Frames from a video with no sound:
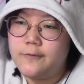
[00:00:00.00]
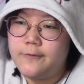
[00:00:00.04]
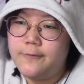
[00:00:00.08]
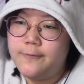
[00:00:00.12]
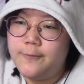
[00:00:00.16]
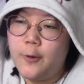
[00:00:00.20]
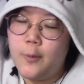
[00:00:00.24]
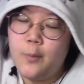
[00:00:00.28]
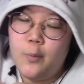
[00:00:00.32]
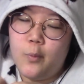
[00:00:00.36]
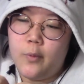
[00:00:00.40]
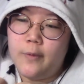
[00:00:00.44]

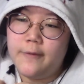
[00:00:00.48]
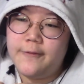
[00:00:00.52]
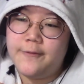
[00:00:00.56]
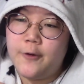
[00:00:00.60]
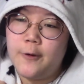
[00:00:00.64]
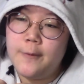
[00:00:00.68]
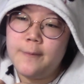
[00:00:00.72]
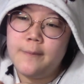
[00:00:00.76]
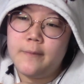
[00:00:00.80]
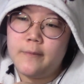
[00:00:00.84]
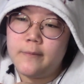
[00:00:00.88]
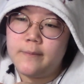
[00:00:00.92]
from
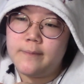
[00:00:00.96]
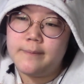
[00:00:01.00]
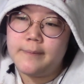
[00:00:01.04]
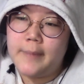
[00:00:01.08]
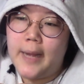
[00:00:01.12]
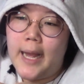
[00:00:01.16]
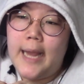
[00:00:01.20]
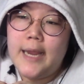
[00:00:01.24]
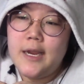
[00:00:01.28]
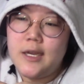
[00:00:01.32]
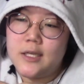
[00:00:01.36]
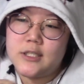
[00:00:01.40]
from
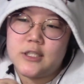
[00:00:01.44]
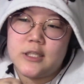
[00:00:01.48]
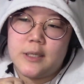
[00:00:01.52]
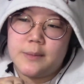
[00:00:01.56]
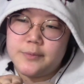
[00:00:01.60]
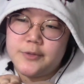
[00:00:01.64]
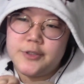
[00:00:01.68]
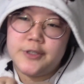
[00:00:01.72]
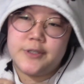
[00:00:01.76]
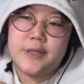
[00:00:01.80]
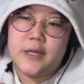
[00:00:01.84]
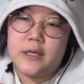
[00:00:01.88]
my
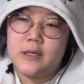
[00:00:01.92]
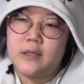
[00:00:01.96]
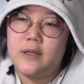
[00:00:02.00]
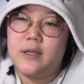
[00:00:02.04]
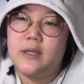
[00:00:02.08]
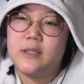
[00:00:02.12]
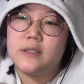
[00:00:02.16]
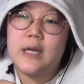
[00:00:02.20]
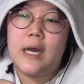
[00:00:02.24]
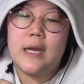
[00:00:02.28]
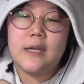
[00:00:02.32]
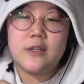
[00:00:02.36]
assumption at
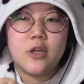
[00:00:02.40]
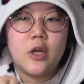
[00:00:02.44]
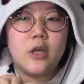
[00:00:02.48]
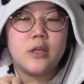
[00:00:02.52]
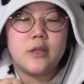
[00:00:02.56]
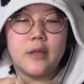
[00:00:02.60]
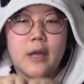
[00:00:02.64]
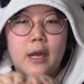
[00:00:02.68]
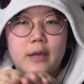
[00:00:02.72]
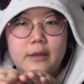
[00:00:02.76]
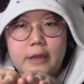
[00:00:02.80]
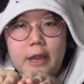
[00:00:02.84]
least, I
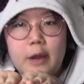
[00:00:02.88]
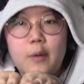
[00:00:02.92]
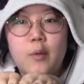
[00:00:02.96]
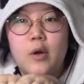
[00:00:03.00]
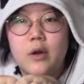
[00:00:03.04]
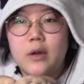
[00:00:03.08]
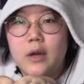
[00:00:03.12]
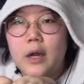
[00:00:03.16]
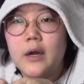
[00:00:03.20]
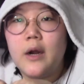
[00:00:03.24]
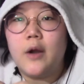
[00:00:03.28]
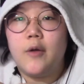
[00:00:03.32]
thought that they
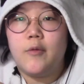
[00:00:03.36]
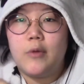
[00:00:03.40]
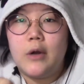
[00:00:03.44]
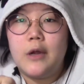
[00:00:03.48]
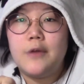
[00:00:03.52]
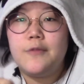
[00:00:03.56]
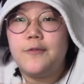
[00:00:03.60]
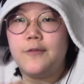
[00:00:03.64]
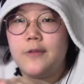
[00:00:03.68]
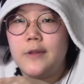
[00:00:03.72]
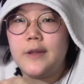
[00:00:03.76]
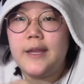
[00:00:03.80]
were gonna
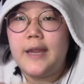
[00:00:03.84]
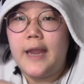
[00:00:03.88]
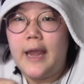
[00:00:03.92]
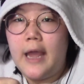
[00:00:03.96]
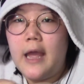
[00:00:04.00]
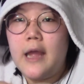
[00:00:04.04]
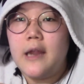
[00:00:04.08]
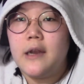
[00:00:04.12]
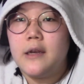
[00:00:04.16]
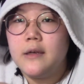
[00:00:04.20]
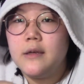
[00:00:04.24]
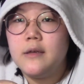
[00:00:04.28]
roughly
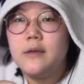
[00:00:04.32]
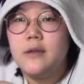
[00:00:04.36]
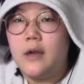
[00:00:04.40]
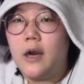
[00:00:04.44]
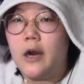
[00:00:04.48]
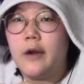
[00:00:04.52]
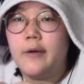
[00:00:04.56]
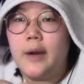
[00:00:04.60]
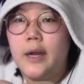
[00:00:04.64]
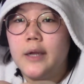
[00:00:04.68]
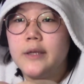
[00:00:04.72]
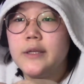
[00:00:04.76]
end
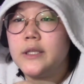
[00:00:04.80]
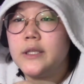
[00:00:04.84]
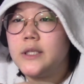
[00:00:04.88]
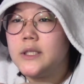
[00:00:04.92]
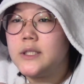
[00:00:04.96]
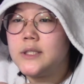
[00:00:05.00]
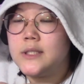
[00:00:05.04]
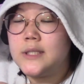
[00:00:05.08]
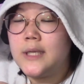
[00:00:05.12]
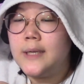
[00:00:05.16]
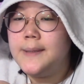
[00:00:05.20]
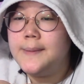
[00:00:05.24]
around at the
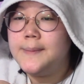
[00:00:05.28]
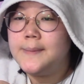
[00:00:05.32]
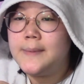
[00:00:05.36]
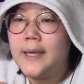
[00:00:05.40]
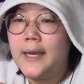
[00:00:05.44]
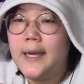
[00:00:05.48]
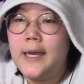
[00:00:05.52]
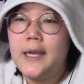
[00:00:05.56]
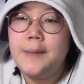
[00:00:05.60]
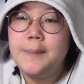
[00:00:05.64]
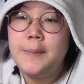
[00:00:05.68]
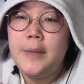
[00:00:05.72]
same
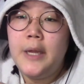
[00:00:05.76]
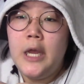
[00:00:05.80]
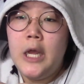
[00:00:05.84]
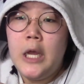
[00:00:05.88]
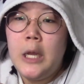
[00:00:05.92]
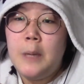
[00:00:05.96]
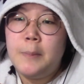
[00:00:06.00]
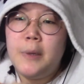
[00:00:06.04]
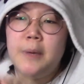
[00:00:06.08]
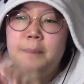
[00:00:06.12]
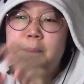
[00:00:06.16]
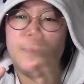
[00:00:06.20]
time.
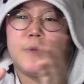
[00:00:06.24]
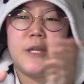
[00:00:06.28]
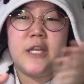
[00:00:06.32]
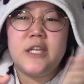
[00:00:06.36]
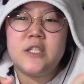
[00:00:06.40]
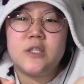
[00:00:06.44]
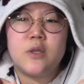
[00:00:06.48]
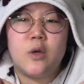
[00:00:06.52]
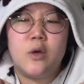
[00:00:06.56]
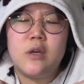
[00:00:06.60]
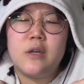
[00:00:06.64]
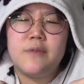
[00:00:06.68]
But
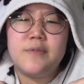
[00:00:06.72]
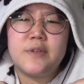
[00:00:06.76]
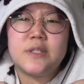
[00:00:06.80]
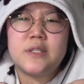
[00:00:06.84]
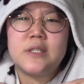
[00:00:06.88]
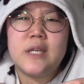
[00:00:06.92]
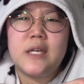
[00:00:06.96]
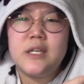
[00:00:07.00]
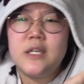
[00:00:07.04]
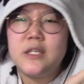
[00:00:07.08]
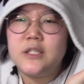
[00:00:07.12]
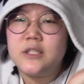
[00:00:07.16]
Bleach all of a
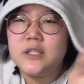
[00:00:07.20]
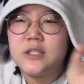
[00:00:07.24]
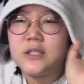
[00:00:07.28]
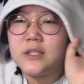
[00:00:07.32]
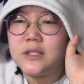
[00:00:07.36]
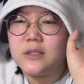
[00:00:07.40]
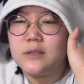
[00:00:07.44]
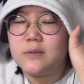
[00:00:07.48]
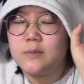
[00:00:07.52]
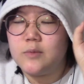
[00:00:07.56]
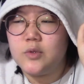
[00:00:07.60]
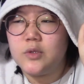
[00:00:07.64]
sudden
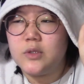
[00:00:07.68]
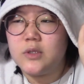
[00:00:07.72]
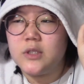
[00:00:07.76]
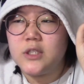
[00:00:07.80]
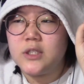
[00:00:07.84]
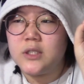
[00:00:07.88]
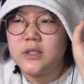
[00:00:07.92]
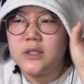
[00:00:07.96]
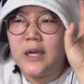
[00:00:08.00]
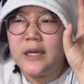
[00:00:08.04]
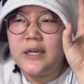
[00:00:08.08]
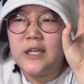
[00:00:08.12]
just
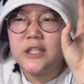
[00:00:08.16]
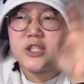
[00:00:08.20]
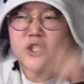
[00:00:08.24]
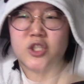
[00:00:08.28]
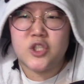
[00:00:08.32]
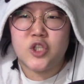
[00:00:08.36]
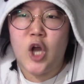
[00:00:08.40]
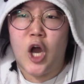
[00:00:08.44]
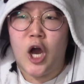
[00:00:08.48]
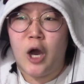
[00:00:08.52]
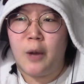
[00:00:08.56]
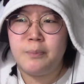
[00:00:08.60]
just kind of
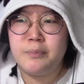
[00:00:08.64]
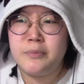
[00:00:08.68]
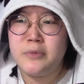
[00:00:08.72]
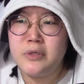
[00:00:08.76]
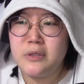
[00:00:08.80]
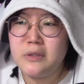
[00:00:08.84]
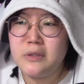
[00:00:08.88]
stopped